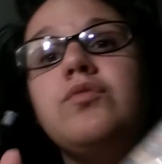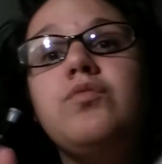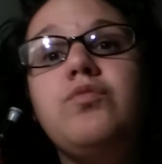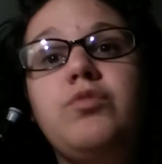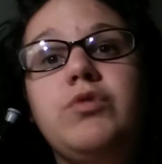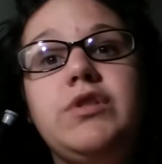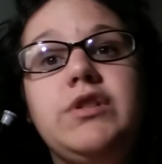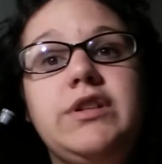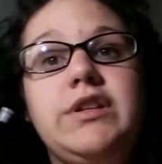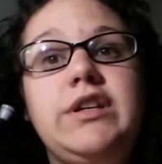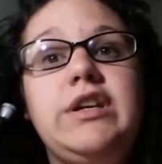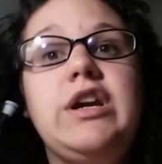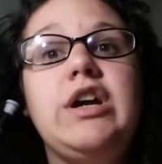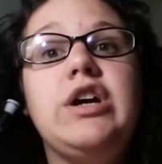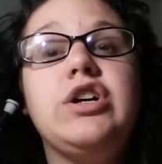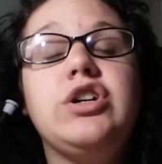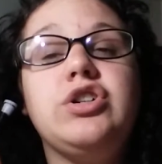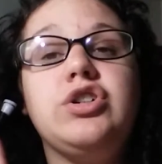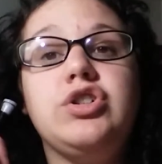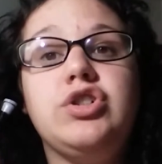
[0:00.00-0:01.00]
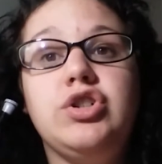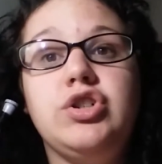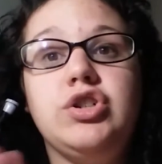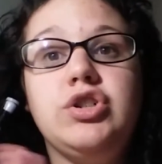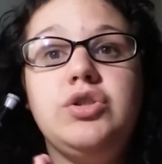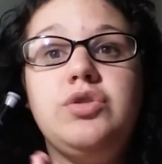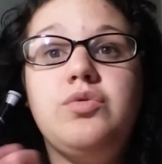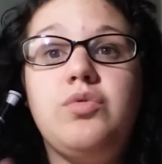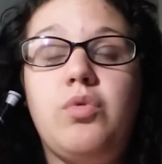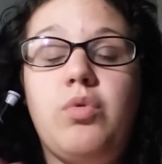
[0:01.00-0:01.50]
really
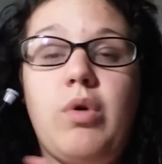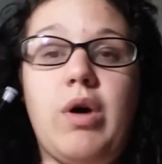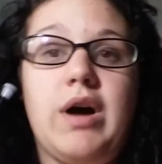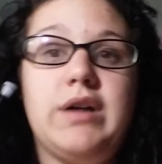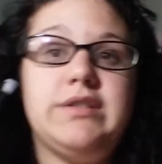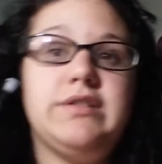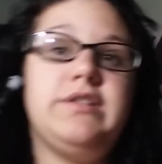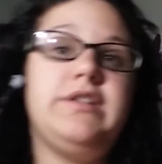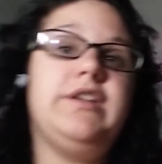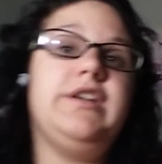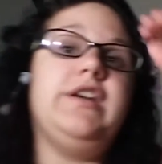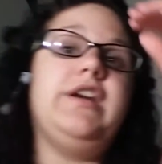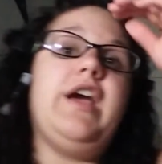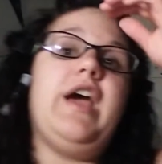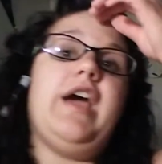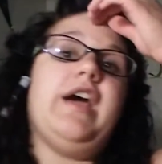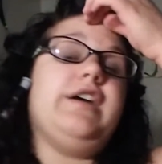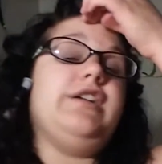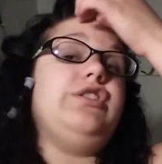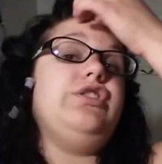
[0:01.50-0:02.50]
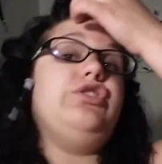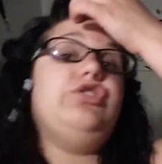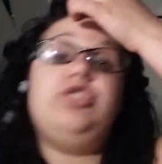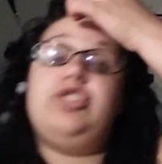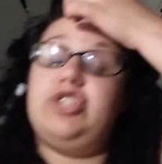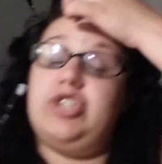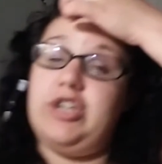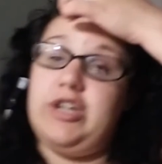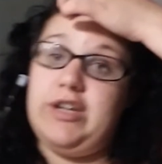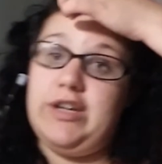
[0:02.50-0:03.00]
good quality and
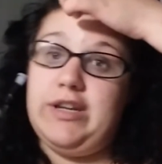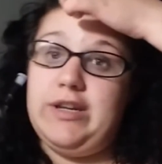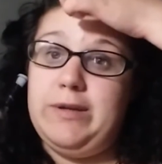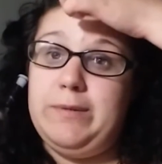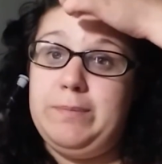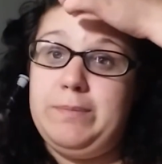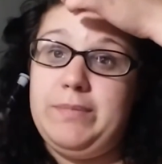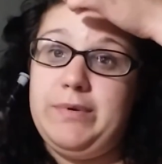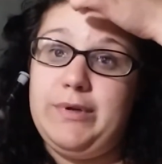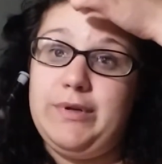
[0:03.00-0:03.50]
cheap